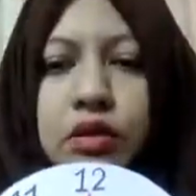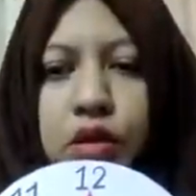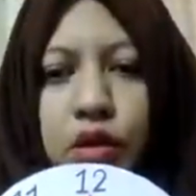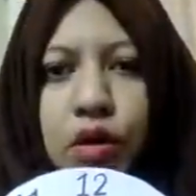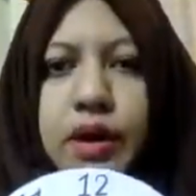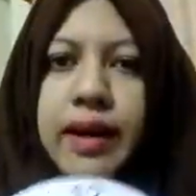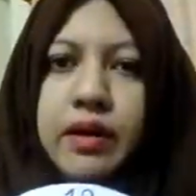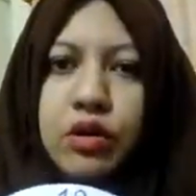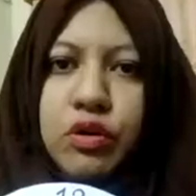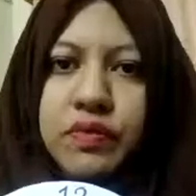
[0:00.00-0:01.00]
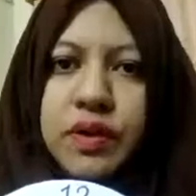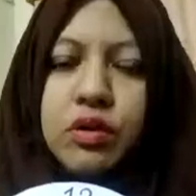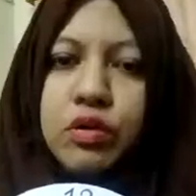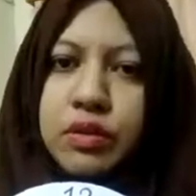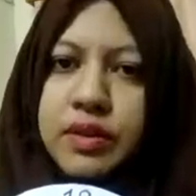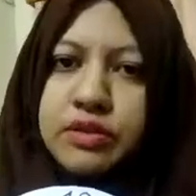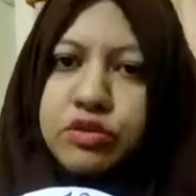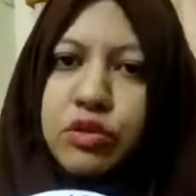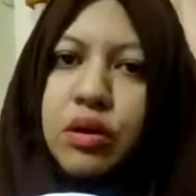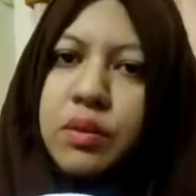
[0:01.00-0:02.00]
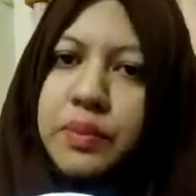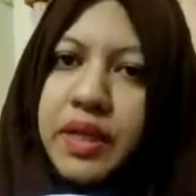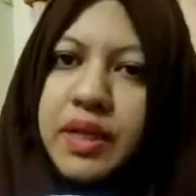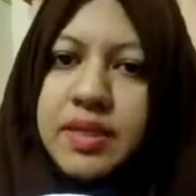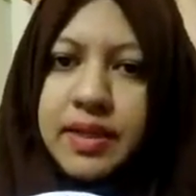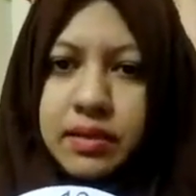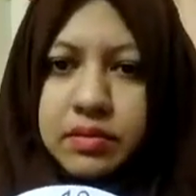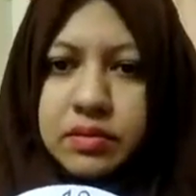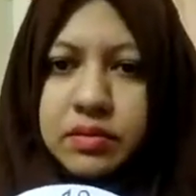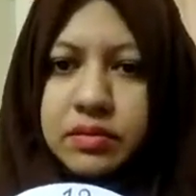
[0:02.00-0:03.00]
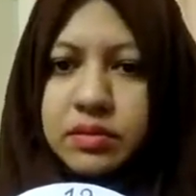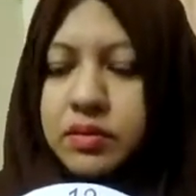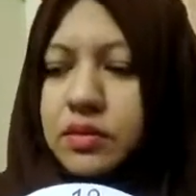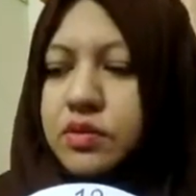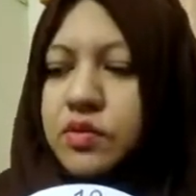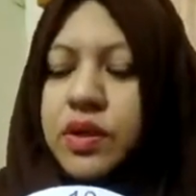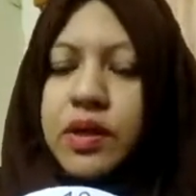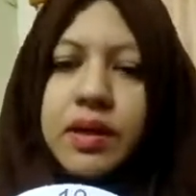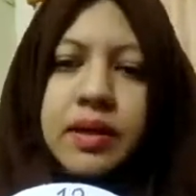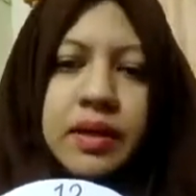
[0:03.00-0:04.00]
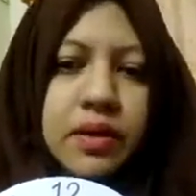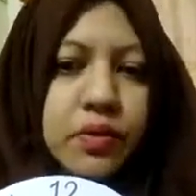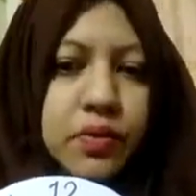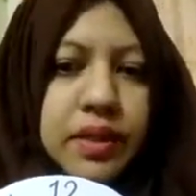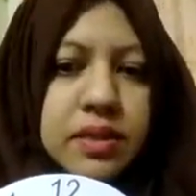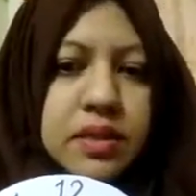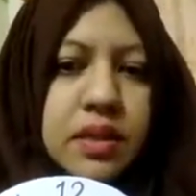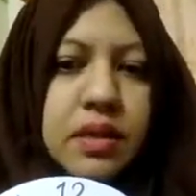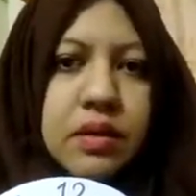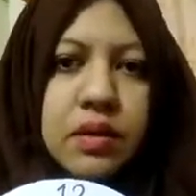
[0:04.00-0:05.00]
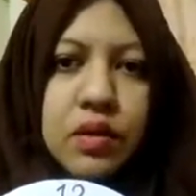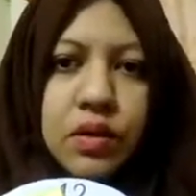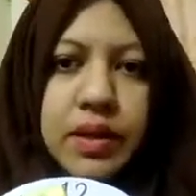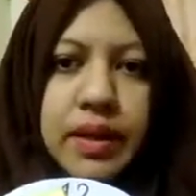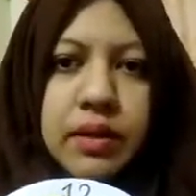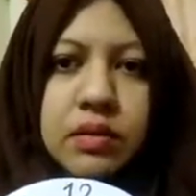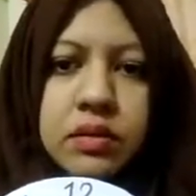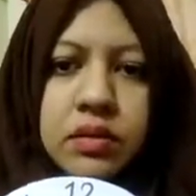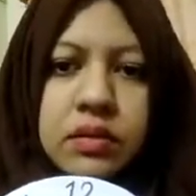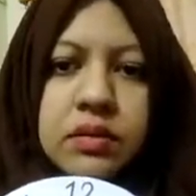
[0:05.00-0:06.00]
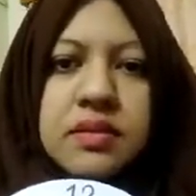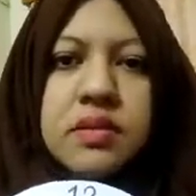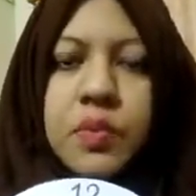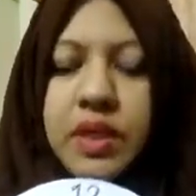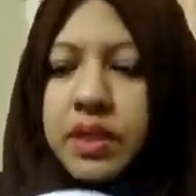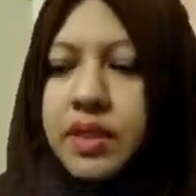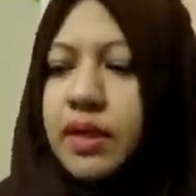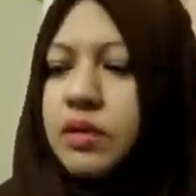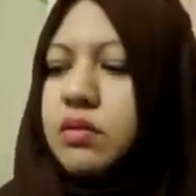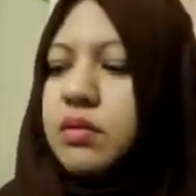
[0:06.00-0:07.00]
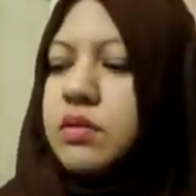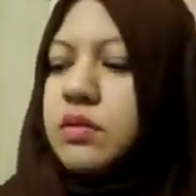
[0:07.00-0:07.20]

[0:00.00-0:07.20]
The long hand of a clock is called minute hand. So here you can see the long hand. This is minute hand.